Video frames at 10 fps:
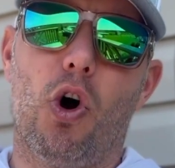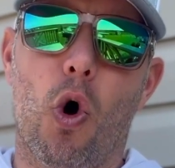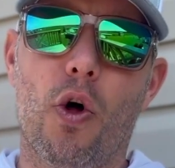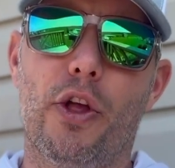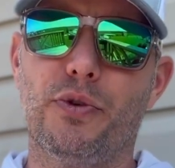
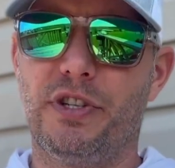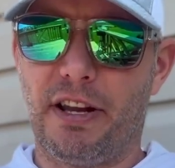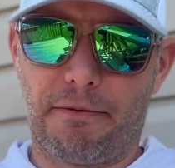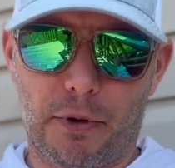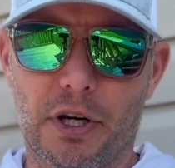on those
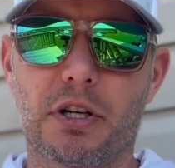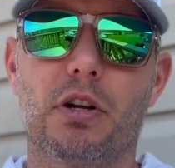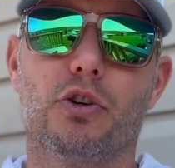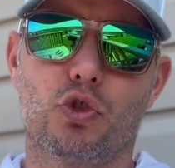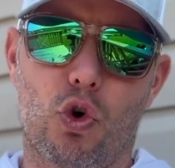different
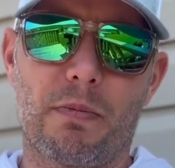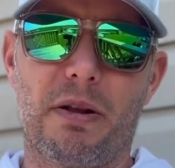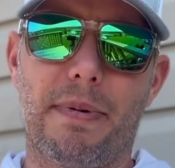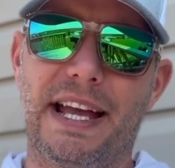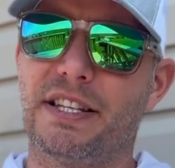assortment
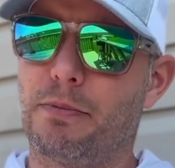of baits.